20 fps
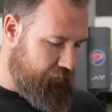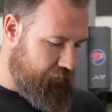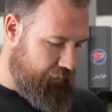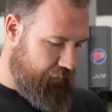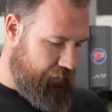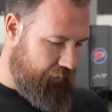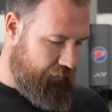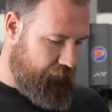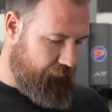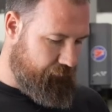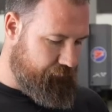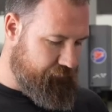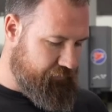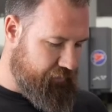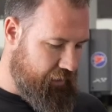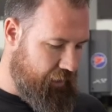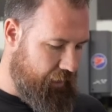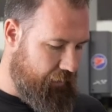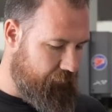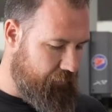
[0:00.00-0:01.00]

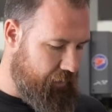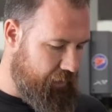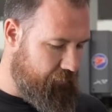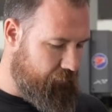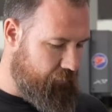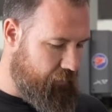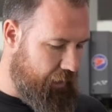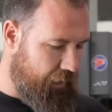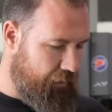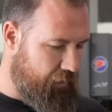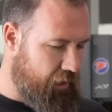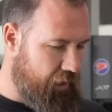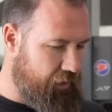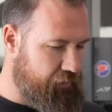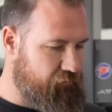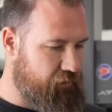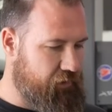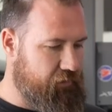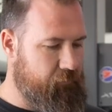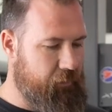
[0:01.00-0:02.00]
So yeah, I
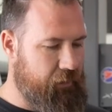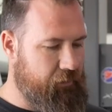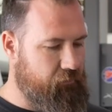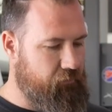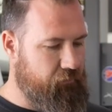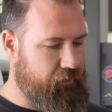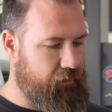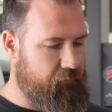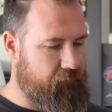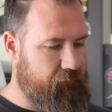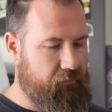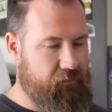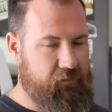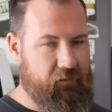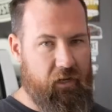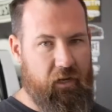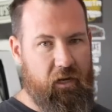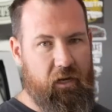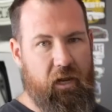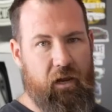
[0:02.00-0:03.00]
highly recommend looking for a
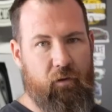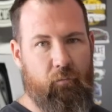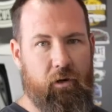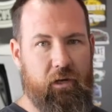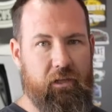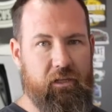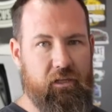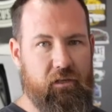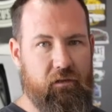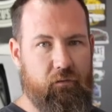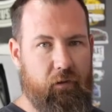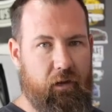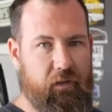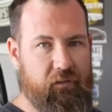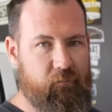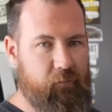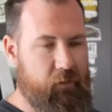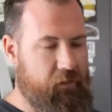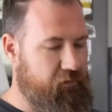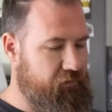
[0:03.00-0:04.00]
second-hand one in the
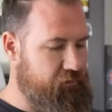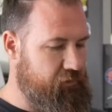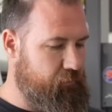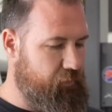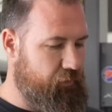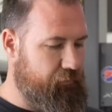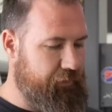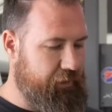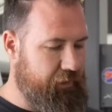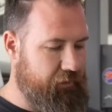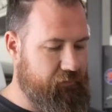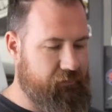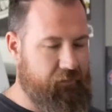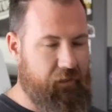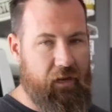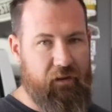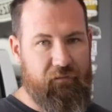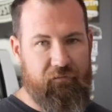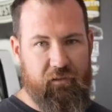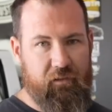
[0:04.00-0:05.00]
US, because you're probably going to
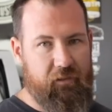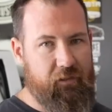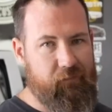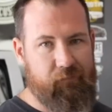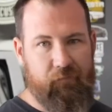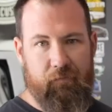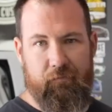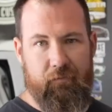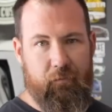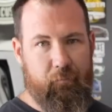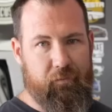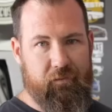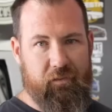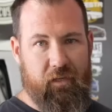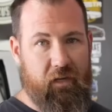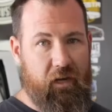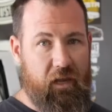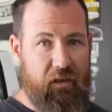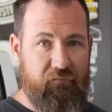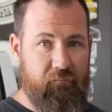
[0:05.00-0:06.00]
save at least
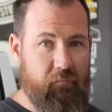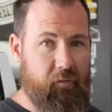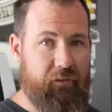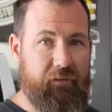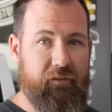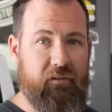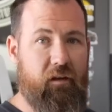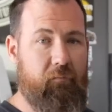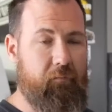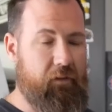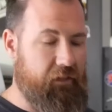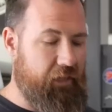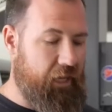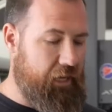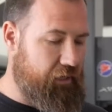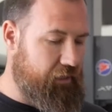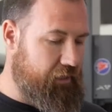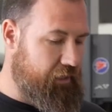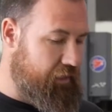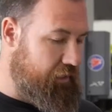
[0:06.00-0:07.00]
50% even by the time you
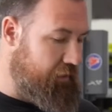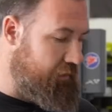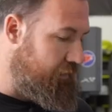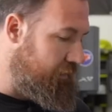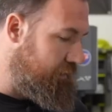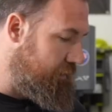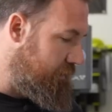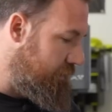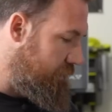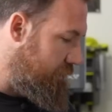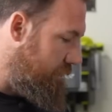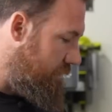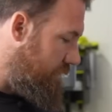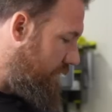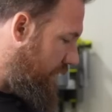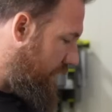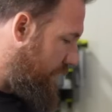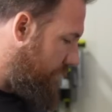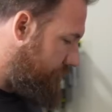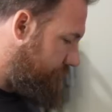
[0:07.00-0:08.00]
land it here.
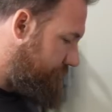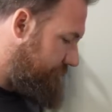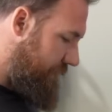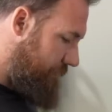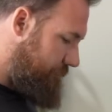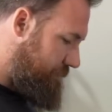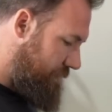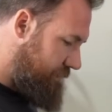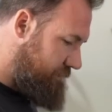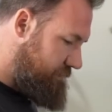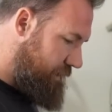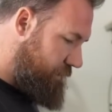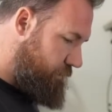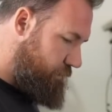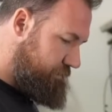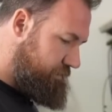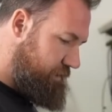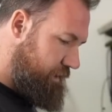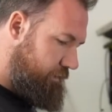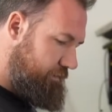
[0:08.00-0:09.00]
That being said,
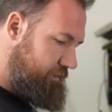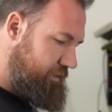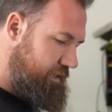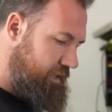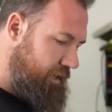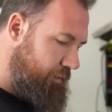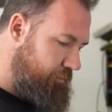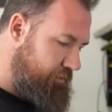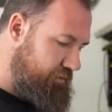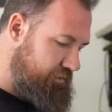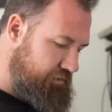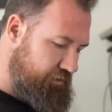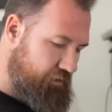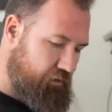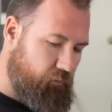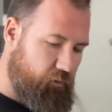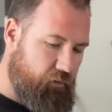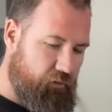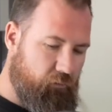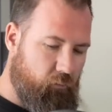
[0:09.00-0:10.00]
also it did come with a
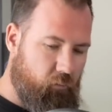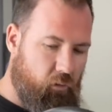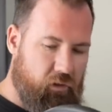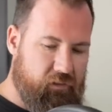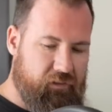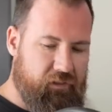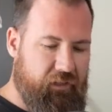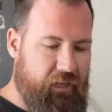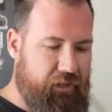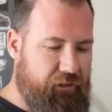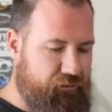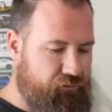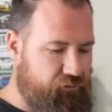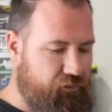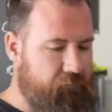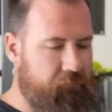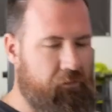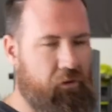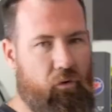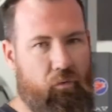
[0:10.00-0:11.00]
steering wheel. It was leather
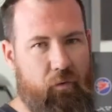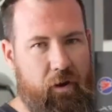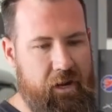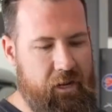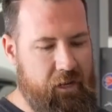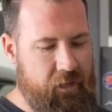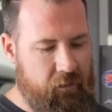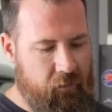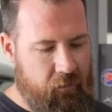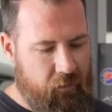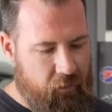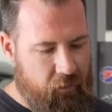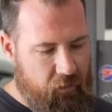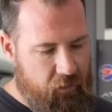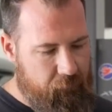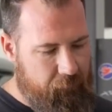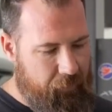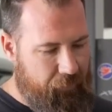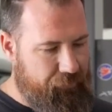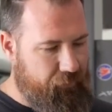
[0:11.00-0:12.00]
trimmed already,
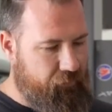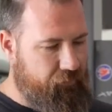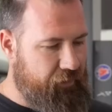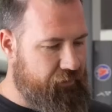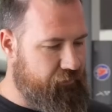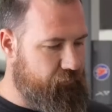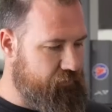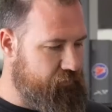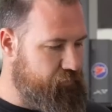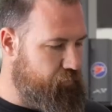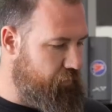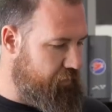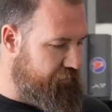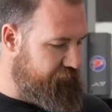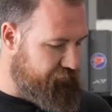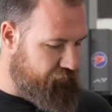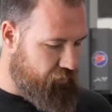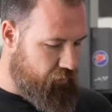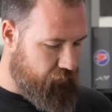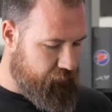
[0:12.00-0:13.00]
but the leather was pretty
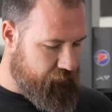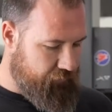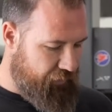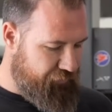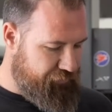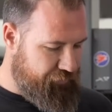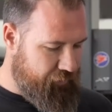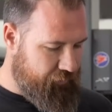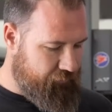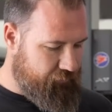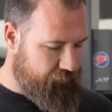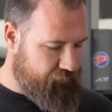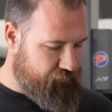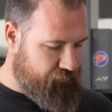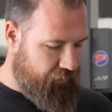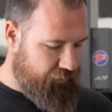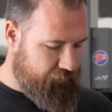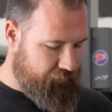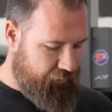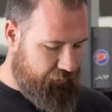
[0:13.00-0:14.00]
flogged. I think the
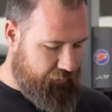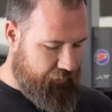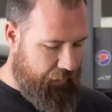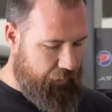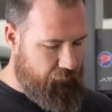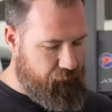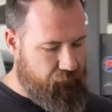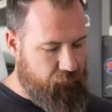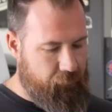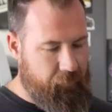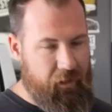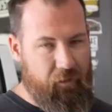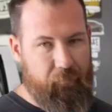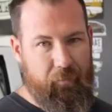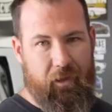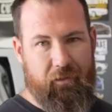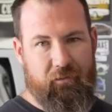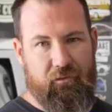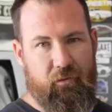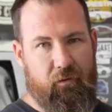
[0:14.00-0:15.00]
truck that it came from had
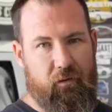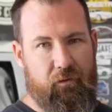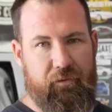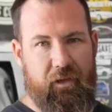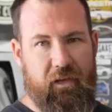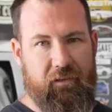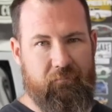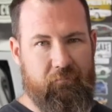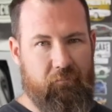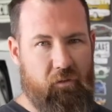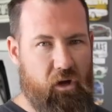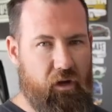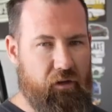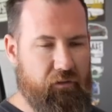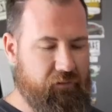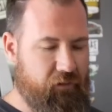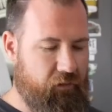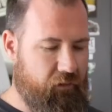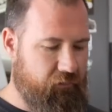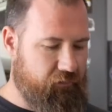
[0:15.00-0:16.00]
about 200,000
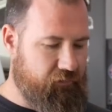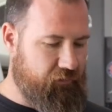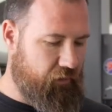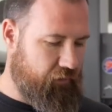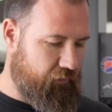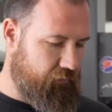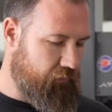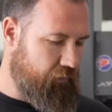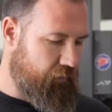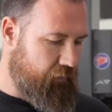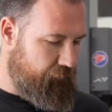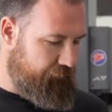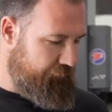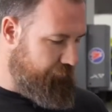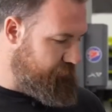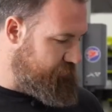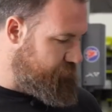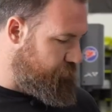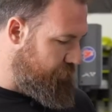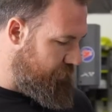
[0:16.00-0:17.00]
miles on it, so it
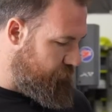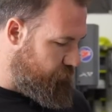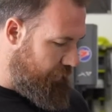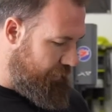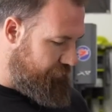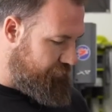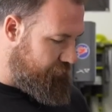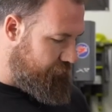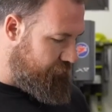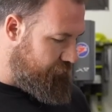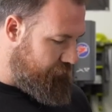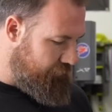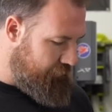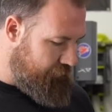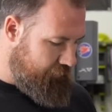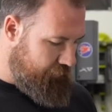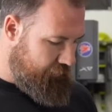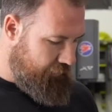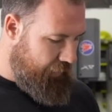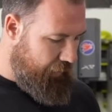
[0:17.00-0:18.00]
was pretty weathered.
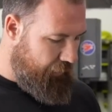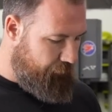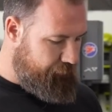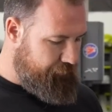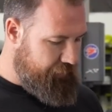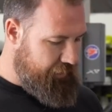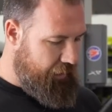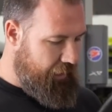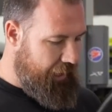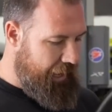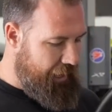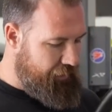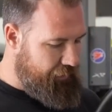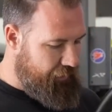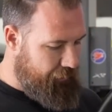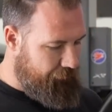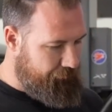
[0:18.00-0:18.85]
But yeah, I had